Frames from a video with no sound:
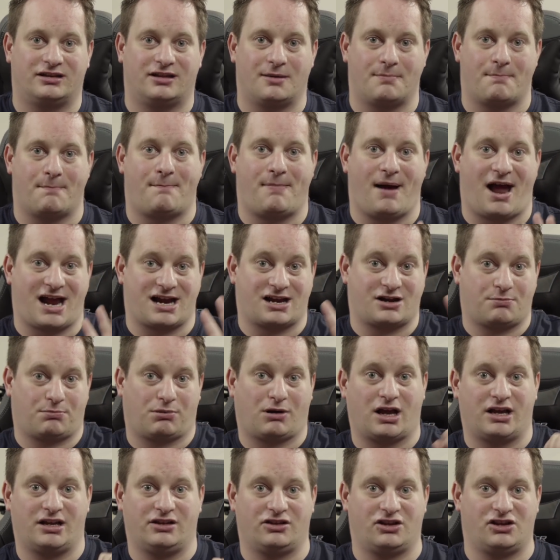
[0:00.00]
the back
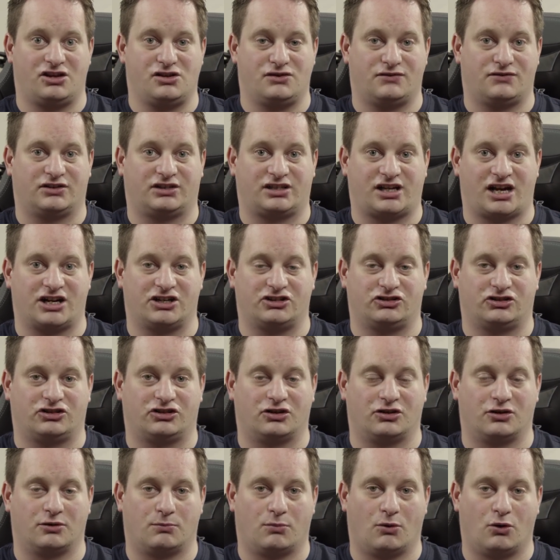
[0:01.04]
plate that you've attached to
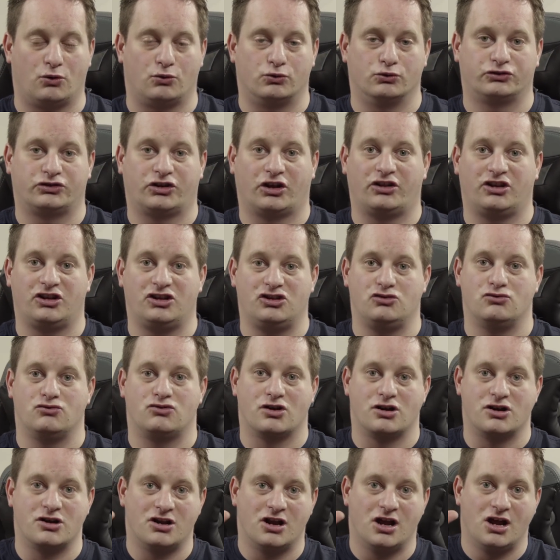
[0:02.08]
the wall so that you
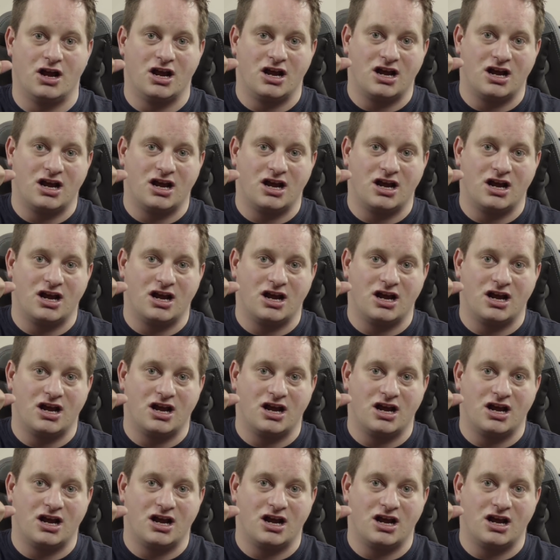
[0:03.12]
can